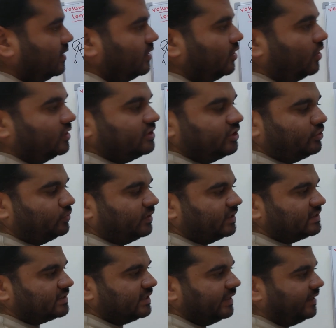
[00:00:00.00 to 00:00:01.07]

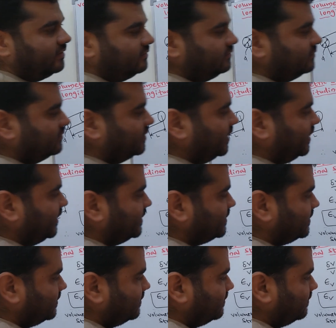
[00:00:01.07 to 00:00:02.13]
longitudinal strain, that is